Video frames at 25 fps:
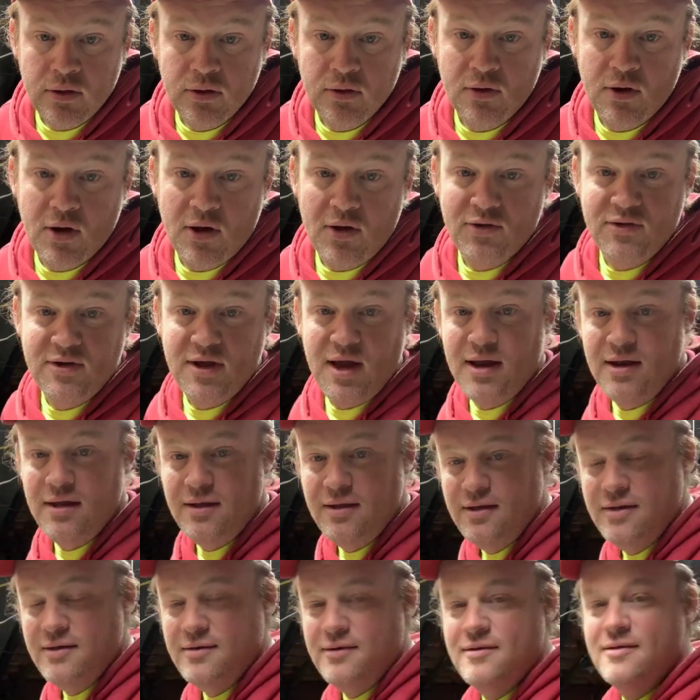You call Danny
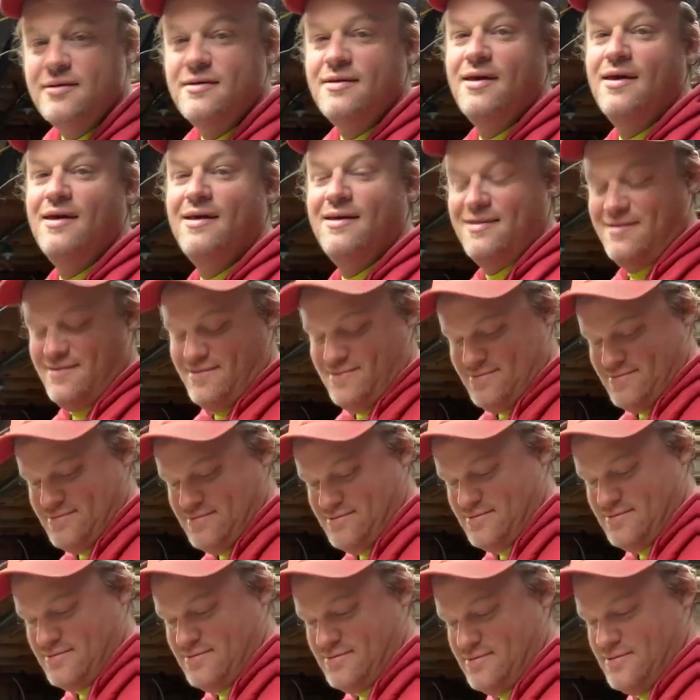little, yeah,
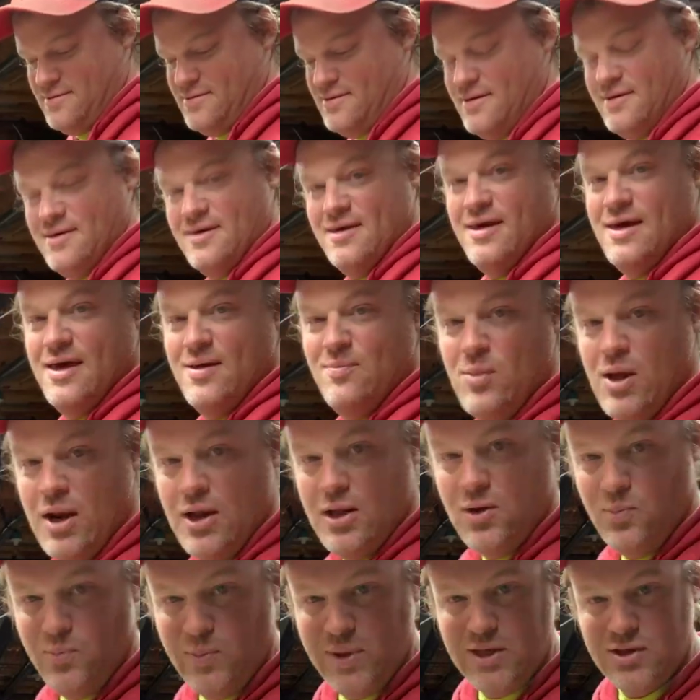my
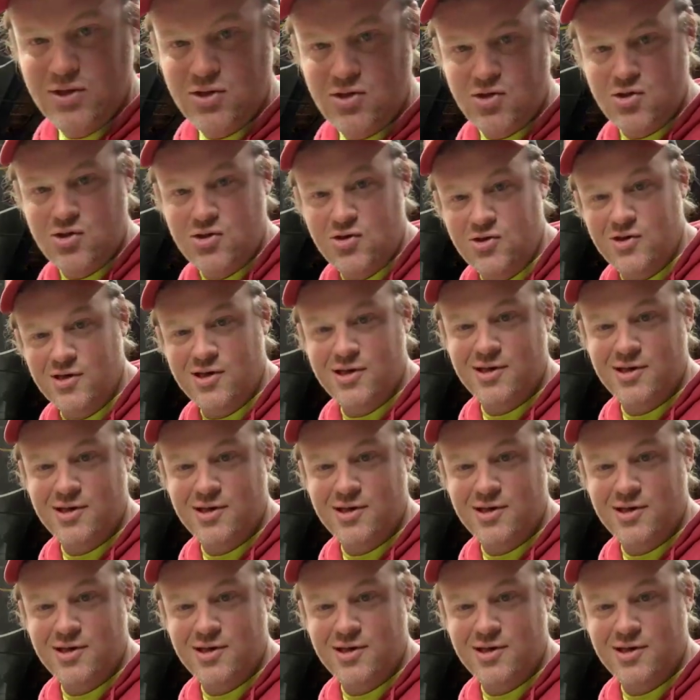little bitch.